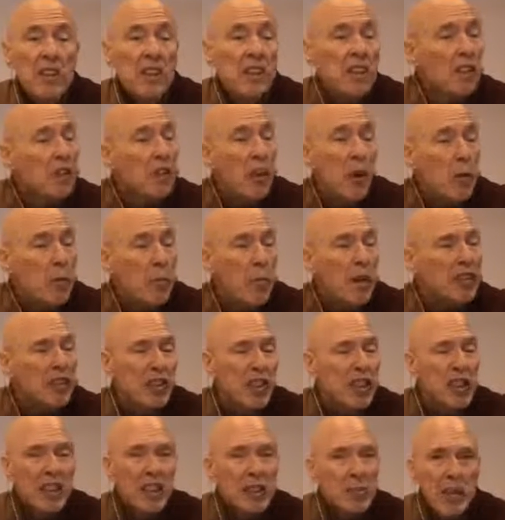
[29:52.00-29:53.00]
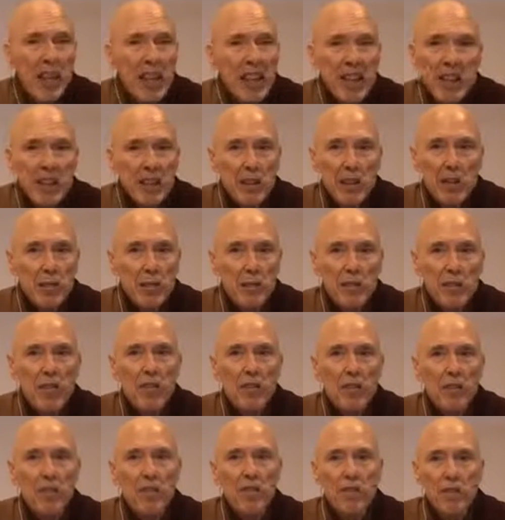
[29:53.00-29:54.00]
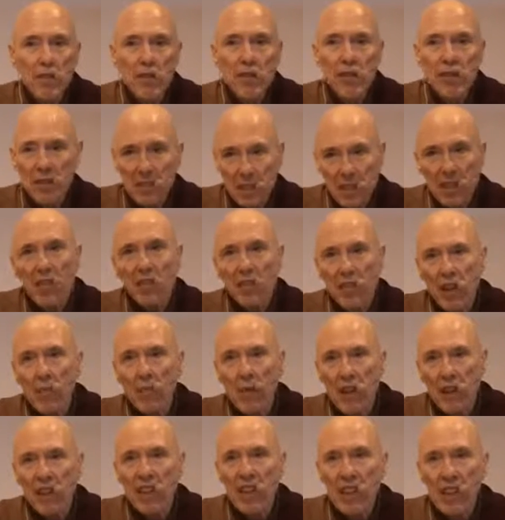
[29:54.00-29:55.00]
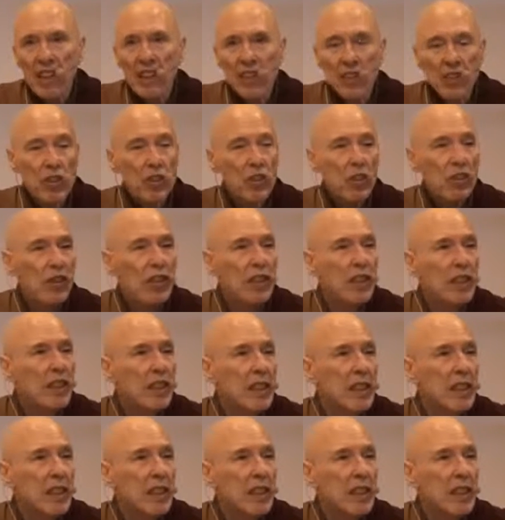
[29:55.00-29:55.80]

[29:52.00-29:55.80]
No mention is made of them having any children.